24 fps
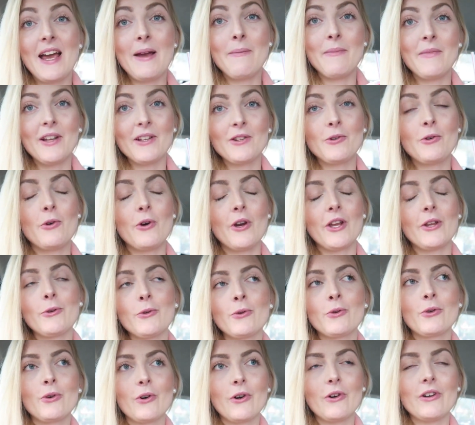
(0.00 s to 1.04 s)
I'm not going to
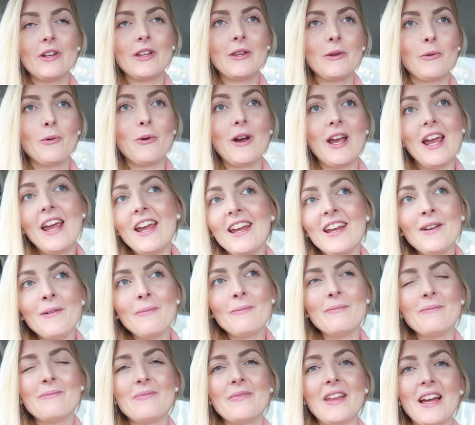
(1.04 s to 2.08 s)
throw it away.
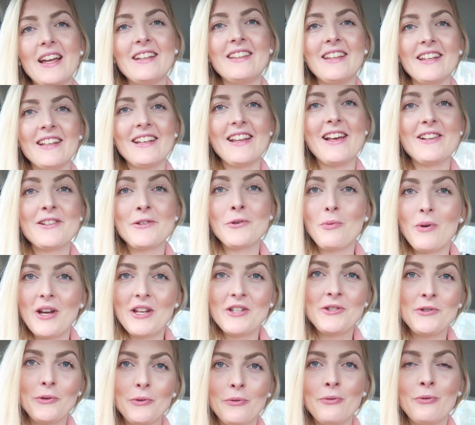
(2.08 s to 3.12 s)
I think that's a
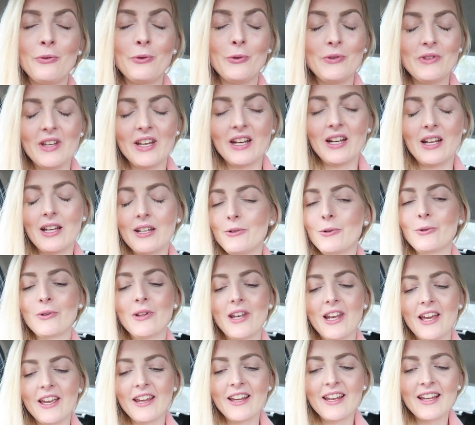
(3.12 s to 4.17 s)
waste of food and I don't
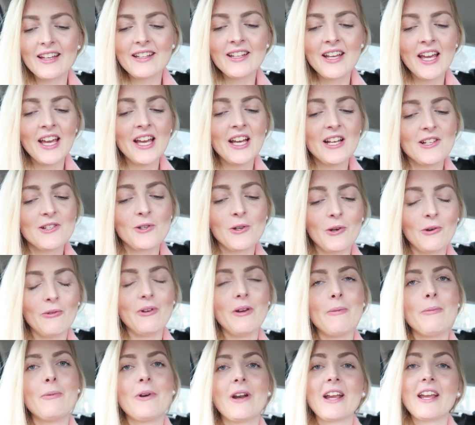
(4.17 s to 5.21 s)
like it. So
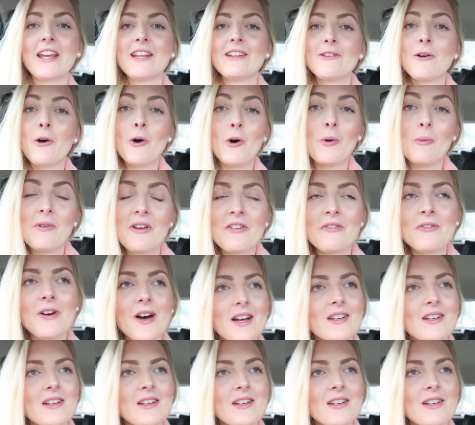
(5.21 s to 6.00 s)
we bring it home with